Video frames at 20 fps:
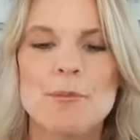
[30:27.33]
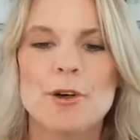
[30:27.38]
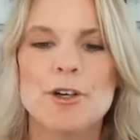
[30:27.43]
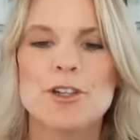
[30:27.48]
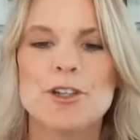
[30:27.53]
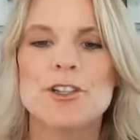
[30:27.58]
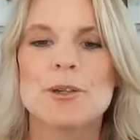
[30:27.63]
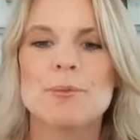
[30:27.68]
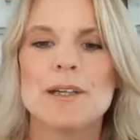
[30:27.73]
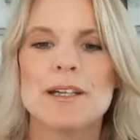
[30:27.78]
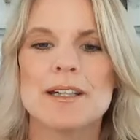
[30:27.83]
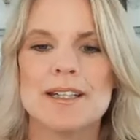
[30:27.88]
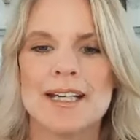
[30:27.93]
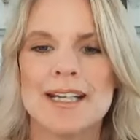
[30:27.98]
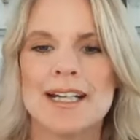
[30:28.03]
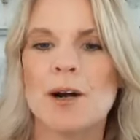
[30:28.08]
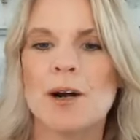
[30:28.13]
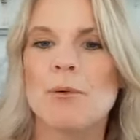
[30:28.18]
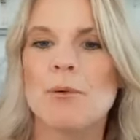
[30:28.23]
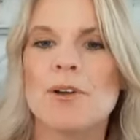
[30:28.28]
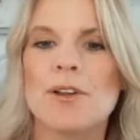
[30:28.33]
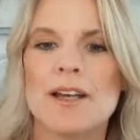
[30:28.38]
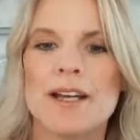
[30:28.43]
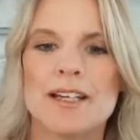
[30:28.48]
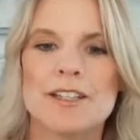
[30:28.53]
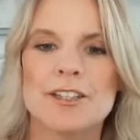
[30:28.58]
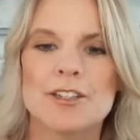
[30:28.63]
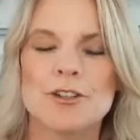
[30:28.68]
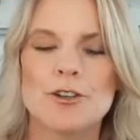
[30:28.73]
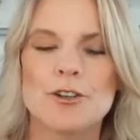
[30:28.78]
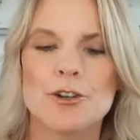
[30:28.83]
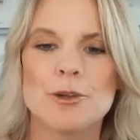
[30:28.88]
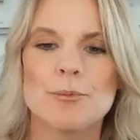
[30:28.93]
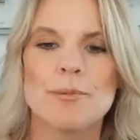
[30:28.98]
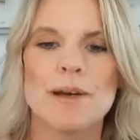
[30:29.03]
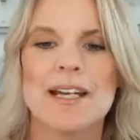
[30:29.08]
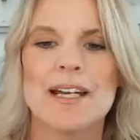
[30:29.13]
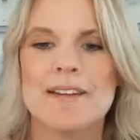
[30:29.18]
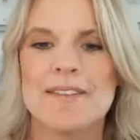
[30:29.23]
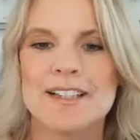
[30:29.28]
or you could be a night owl and you go to
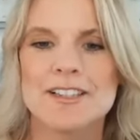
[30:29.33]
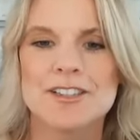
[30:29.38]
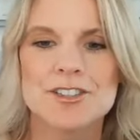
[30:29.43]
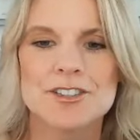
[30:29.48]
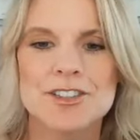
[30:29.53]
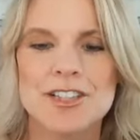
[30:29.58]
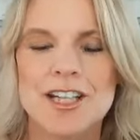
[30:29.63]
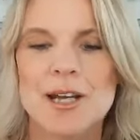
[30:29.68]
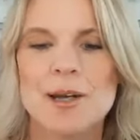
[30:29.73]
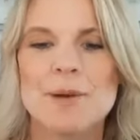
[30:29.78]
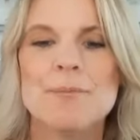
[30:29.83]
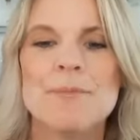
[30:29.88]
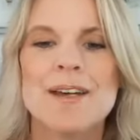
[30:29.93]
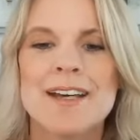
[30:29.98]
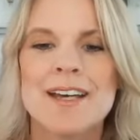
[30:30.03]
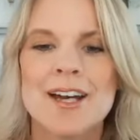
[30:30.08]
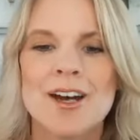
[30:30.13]
bed and that's your time,